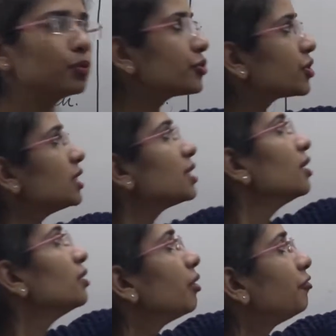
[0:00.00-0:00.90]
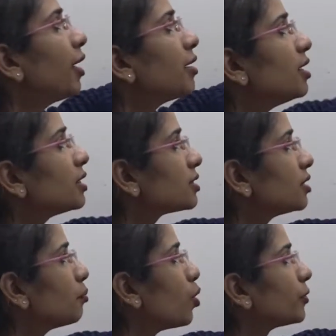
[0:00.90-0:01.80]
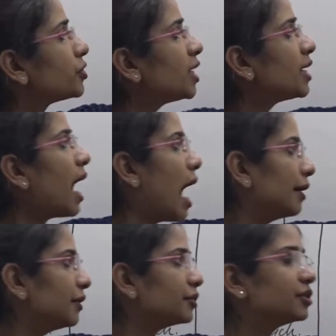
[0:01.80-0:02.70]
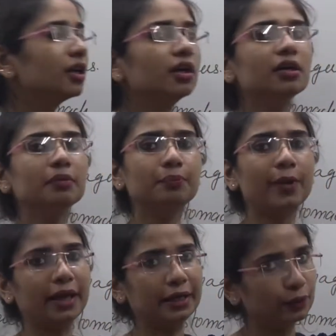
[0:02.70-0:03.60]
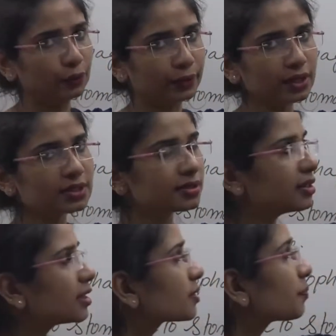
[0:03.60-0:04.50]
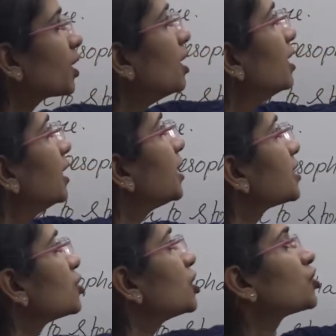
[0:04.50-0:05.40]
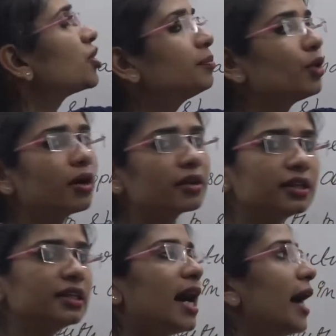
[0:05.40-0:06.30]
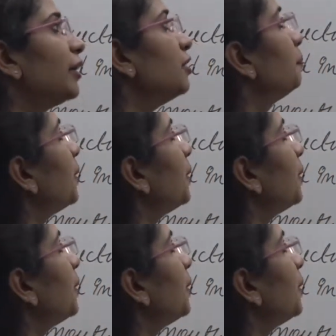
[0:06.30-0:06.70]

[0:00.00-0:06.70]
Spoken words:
portions: the fundus, the body, and the pylorus. It's a J-shaped organ, and